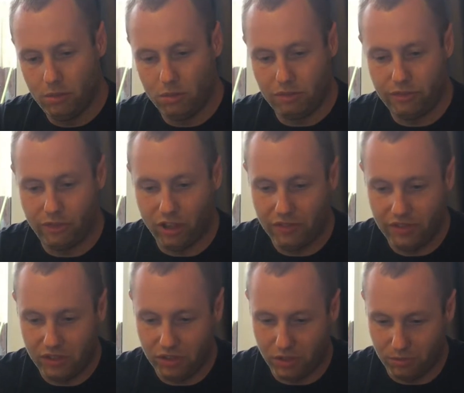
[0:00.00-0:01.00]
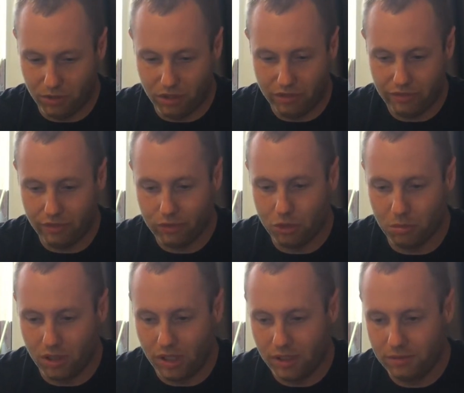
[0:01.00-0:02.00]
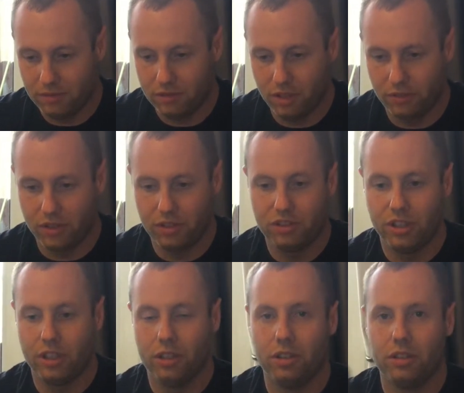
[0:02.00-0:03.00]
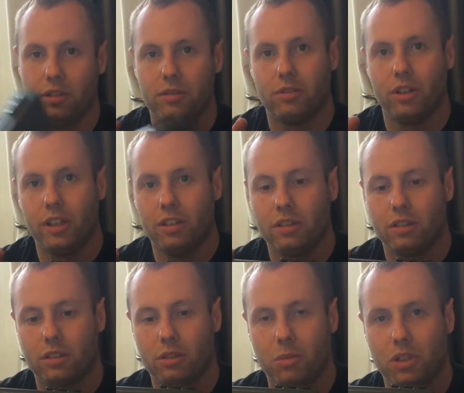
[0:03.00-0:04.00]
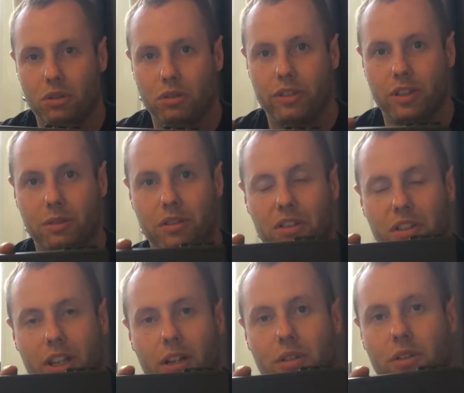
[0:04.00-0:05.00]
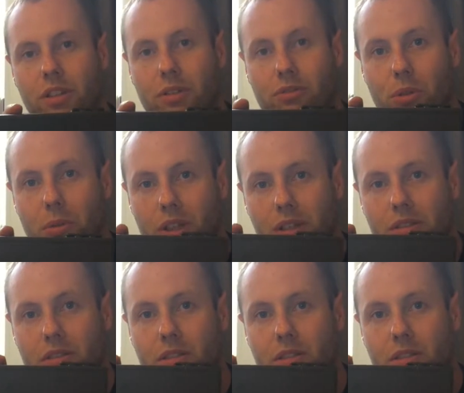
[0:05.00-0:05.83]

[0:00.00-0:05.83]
of 5 inches worth. I've got my, I don't know if you can see it on the writing, I've got my little thing with the scales on it, the ruler.